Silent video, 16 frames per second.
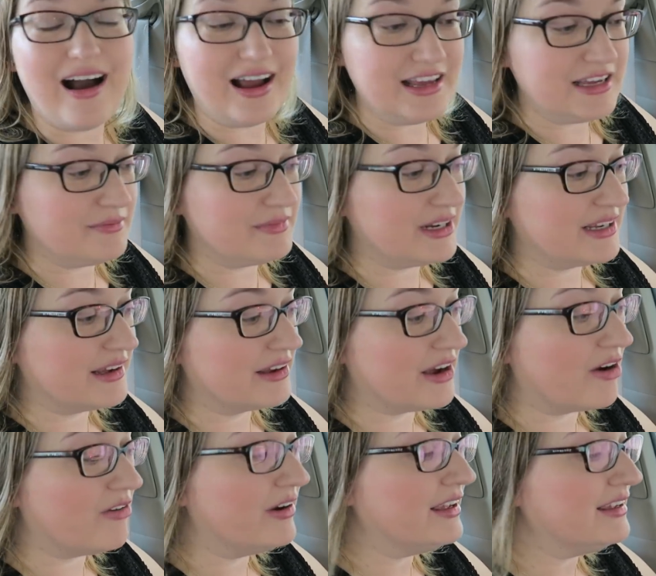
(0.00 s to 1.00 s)
I am gonna get
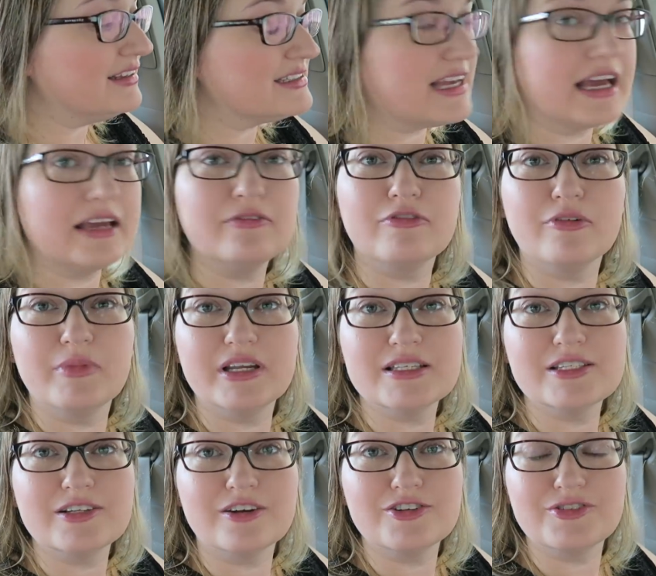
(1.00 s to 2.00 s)
going. Time for me to
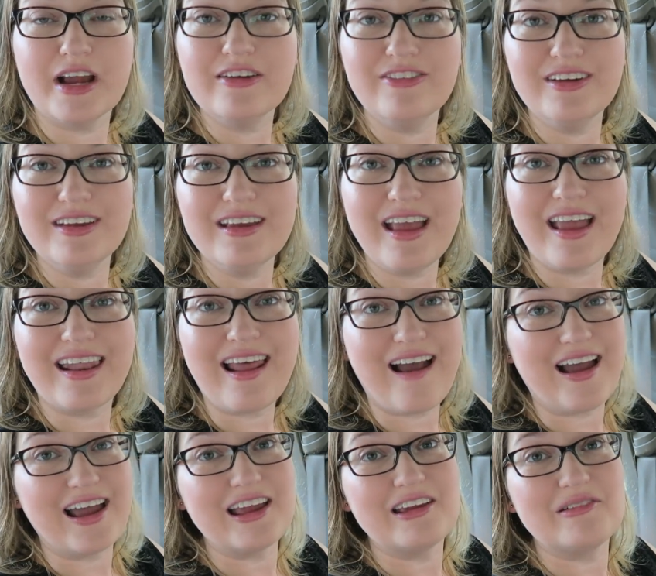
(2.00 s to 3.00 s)
start driving and
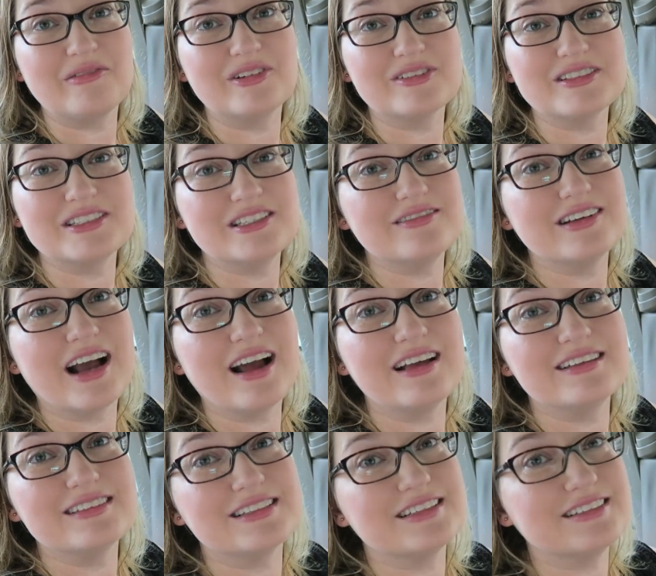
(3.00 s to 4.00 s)
I will see you
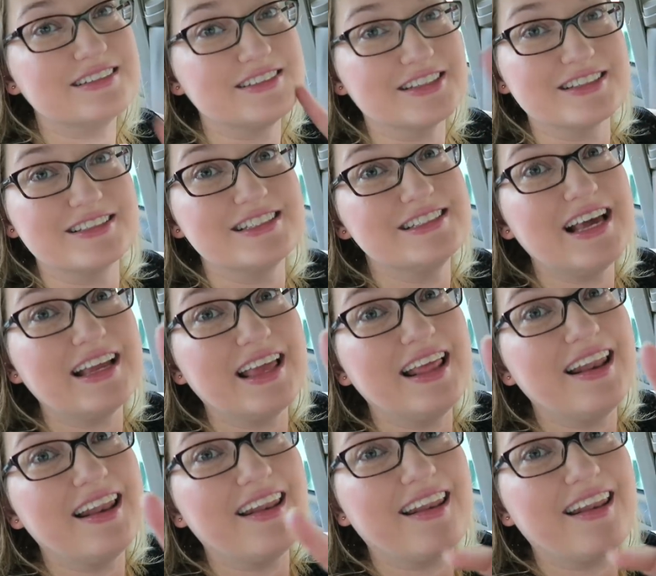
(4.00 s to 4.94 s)
guys in just a second.